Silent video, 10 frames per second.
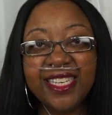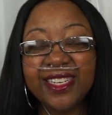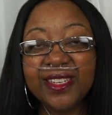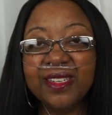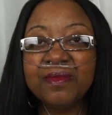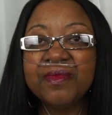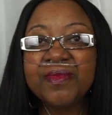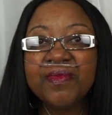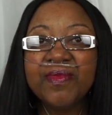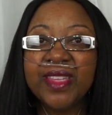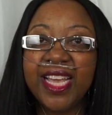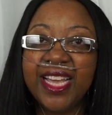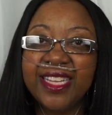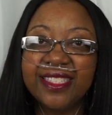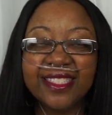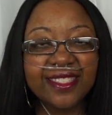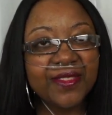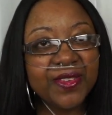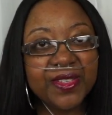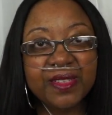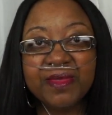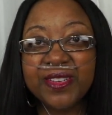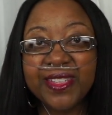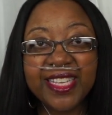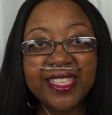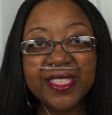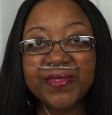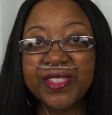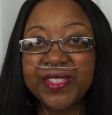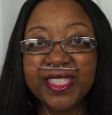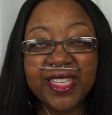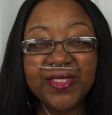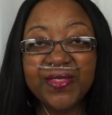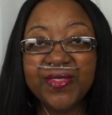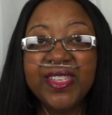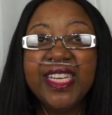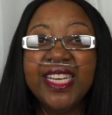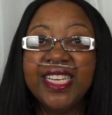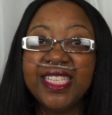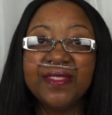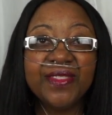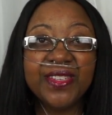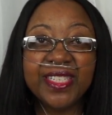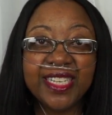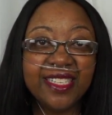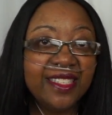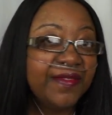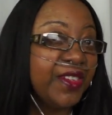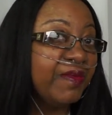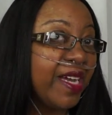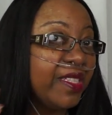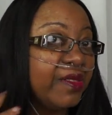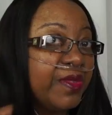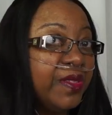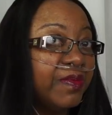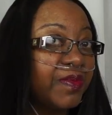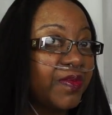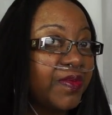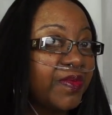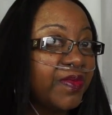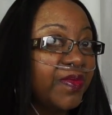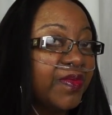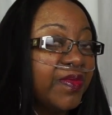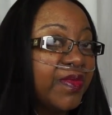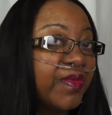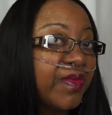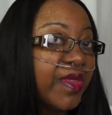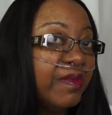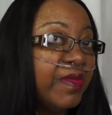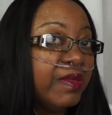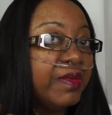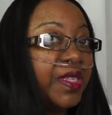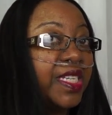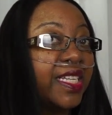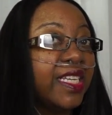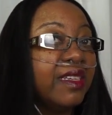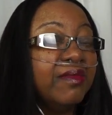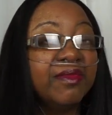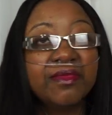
Hair and order some hair like this for yourself. It's very nice, very manageable, minimal shedding,